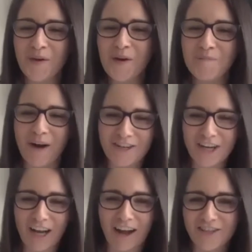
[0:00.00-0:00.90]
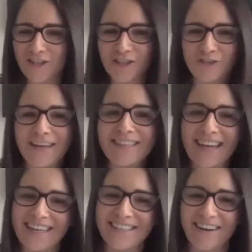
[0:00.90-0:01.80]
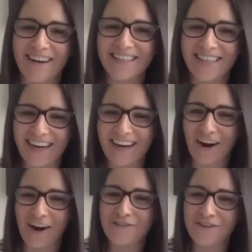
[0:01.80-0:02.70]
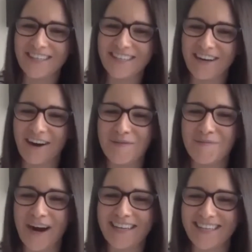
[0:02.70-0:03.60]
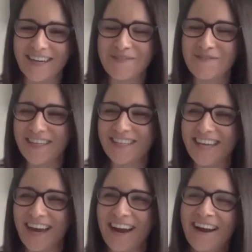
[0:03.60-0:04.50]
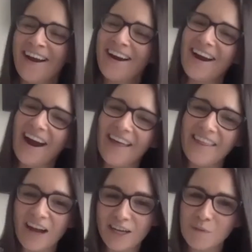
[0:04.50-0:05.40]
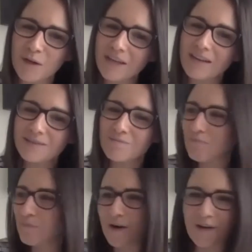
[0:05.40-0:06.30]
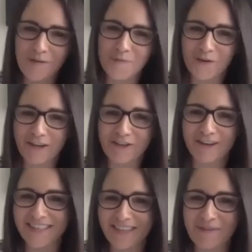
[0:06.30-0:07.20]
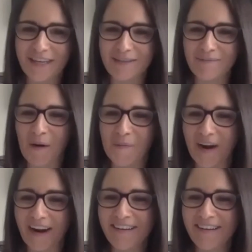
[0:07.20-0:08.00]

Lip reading: martial arts just translates nicely over into chiropractic. But yeah, I suppose that's one of the more interesting bits about me.